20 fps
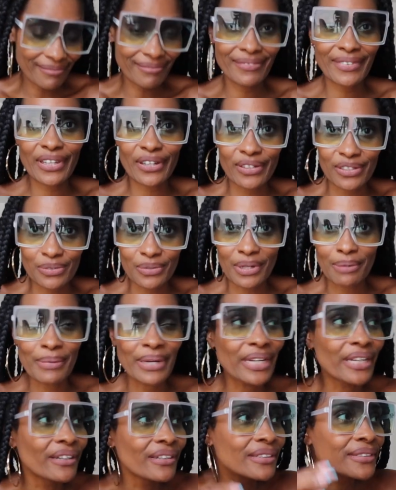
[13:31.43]
there goes on my
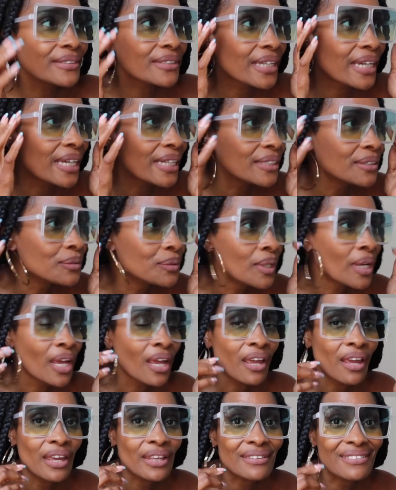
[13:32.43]
earrings. Hey,
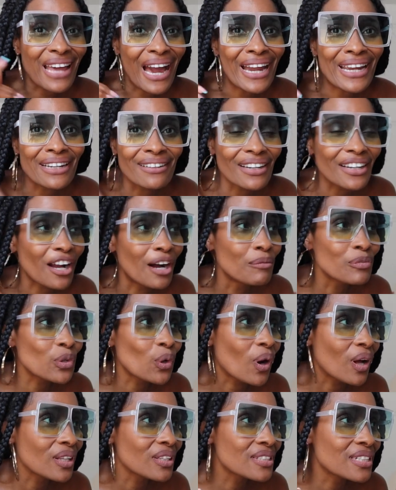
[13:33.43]
that earring comes out
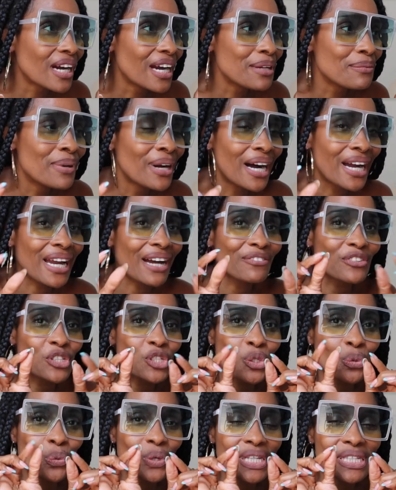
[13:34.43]
all the time. I have to
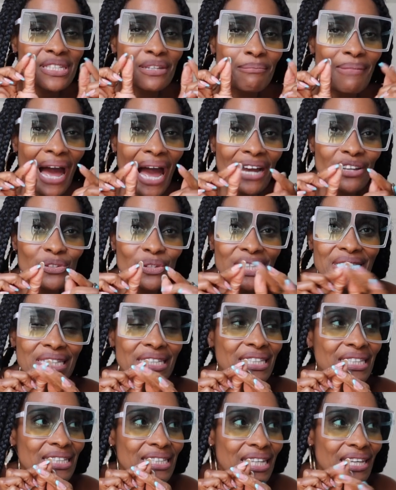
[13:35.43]
squeeze the back so
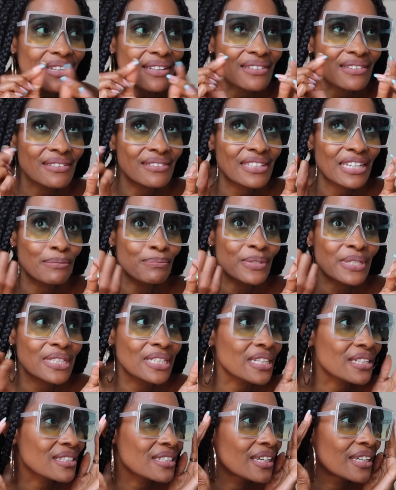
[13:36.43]
the stem
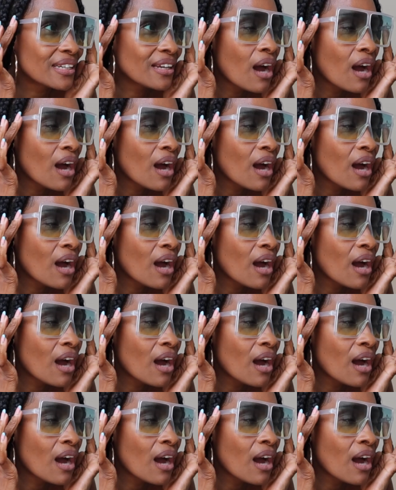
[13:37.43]
sticks in.